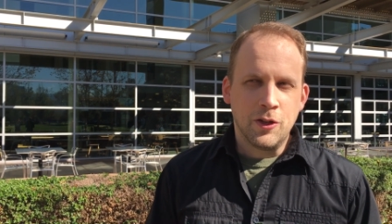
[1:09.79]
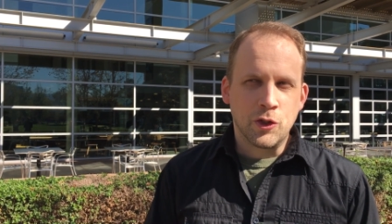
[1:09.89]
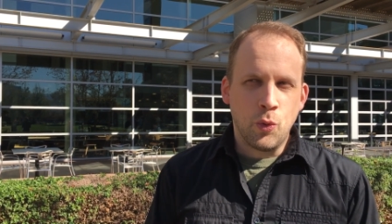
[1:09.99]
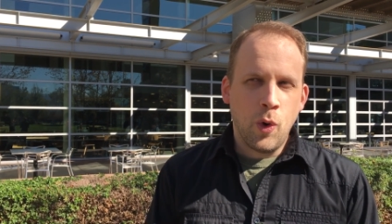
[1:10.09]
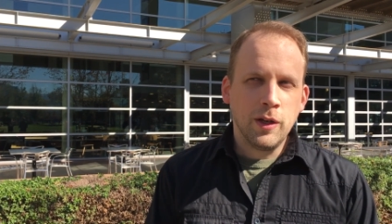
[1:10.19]

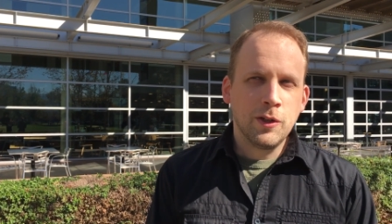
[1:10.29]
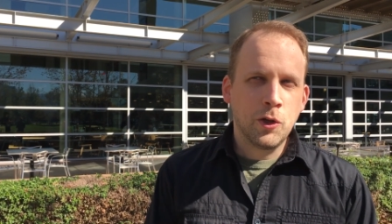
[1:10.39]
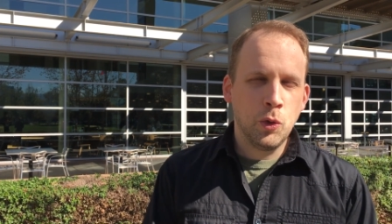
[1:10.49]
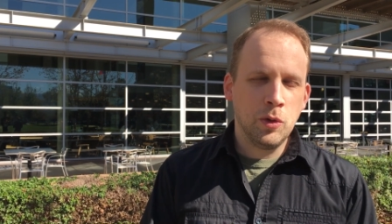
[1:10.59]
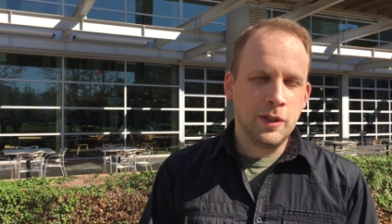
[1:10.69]
So, one
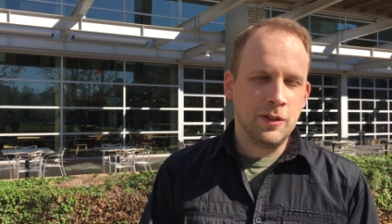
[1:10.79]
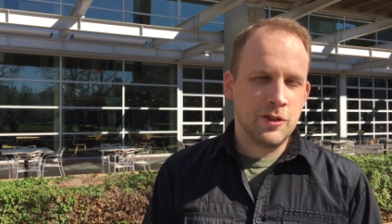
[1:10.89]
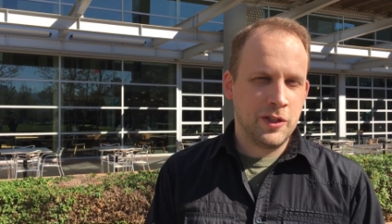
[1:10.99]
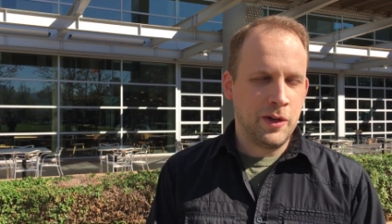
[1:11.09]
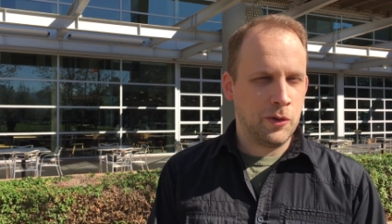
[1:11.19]
cool little
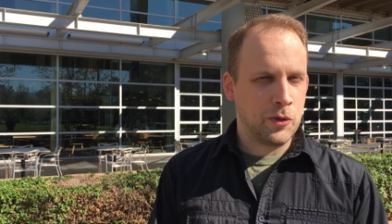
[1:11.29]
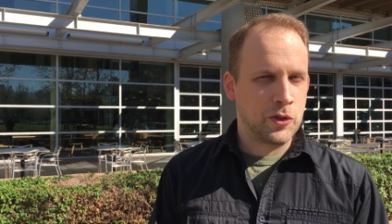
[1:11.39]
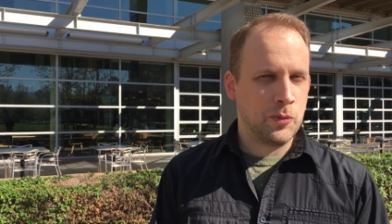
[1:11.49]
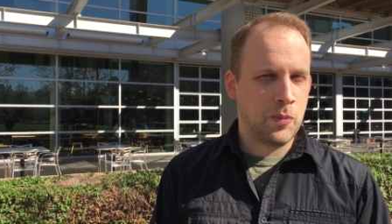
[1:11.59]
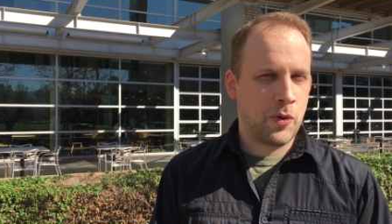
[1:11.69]
secret or
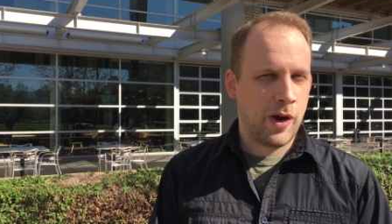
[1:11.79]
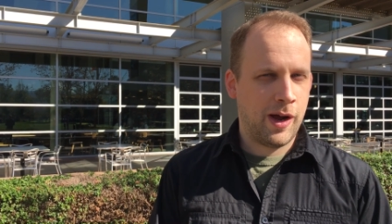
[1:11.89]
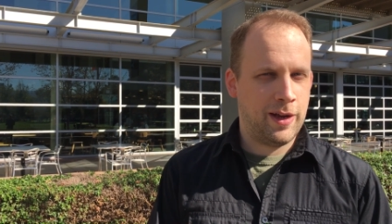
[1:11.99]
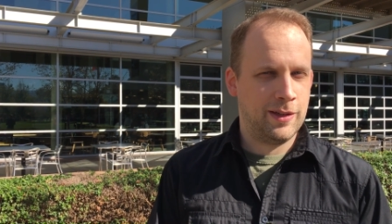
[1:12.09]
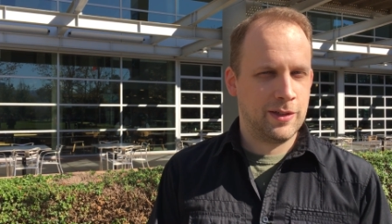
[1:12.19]

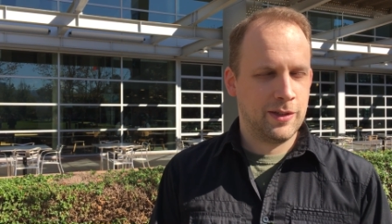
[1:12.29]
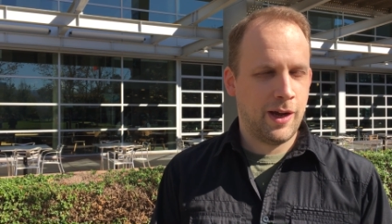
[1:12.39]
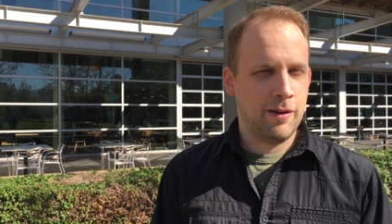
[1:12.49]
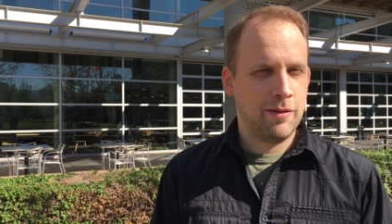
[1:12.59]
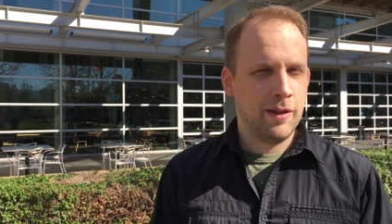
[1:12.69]
surprise.
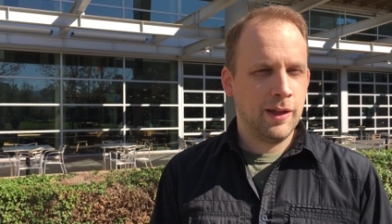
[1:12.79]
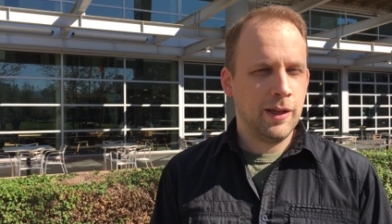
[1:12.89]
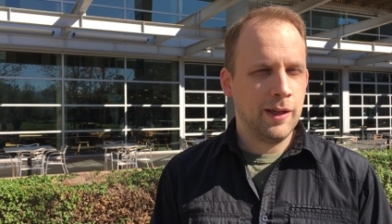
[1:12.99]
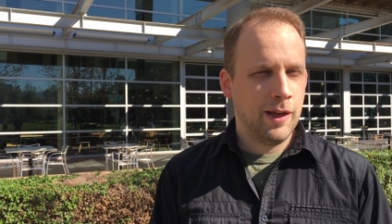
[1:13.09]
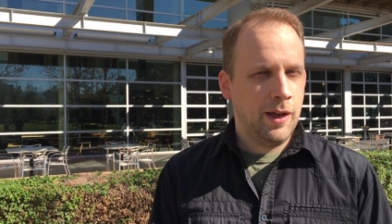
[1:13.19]
I
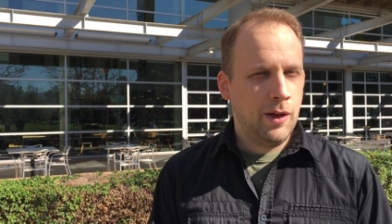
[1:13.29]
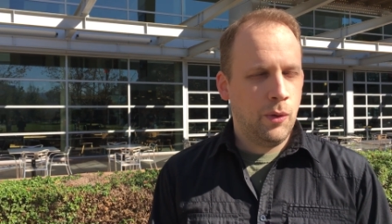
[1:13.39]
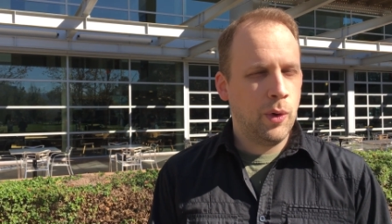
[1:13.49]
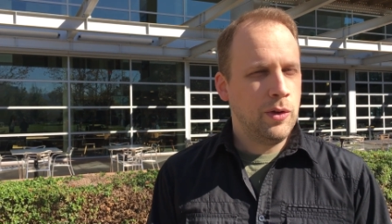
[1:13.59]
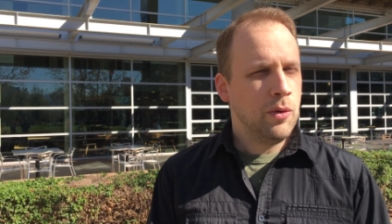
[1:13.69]
think
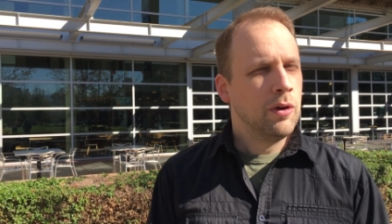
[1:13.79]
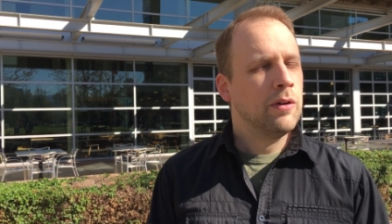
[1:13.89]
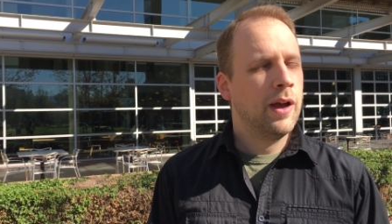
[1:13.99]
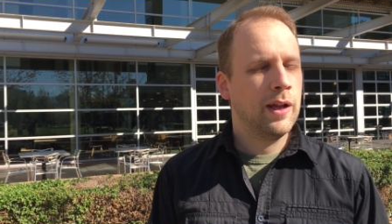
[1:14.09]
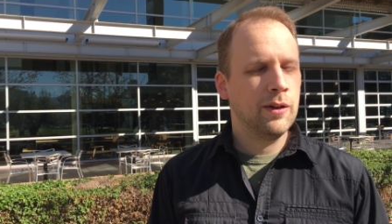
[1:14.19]
when you are
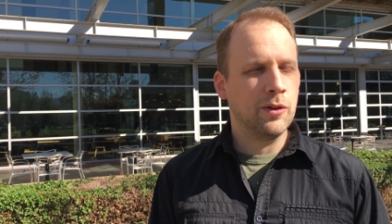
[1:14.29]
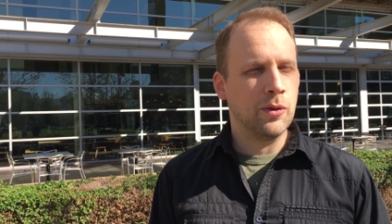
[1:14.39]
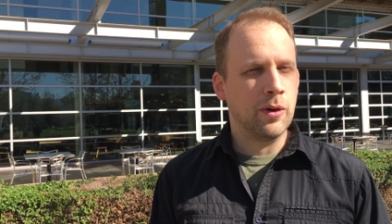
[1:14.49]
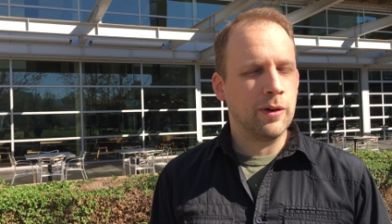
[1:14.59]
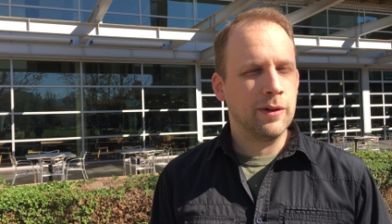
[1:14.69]
on
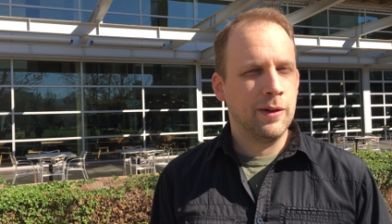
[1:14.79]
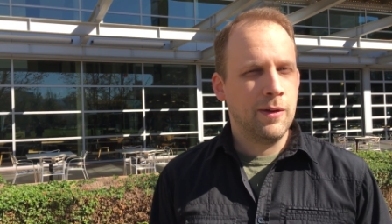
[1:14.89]
Endor,